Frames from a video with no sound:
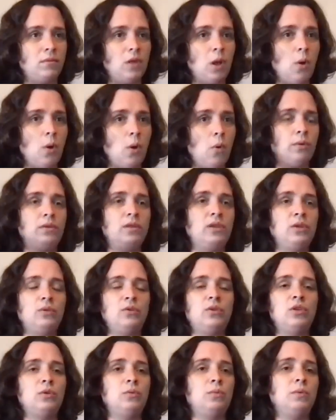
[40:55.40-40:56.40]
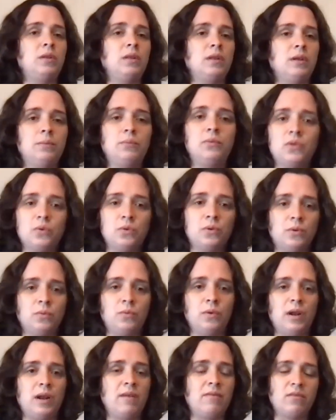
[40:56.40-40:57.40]
old YouTube clips or
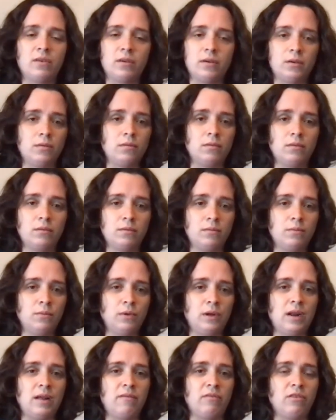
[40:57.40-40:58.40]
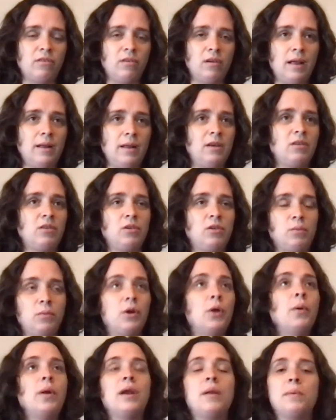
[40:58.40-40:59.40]
whatever? I don't
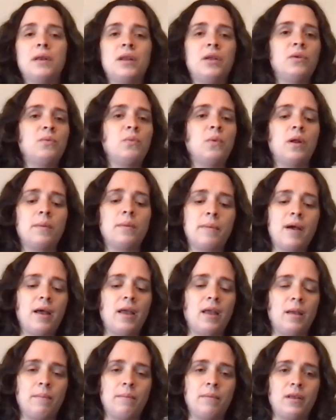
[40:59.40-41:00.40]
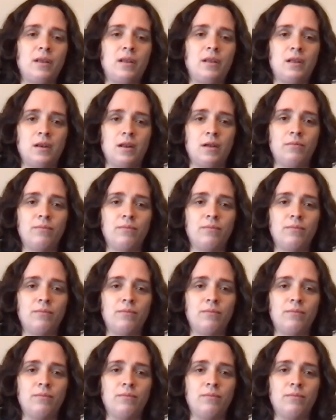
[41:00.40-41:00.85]
know anybody who'd want to buy it, but you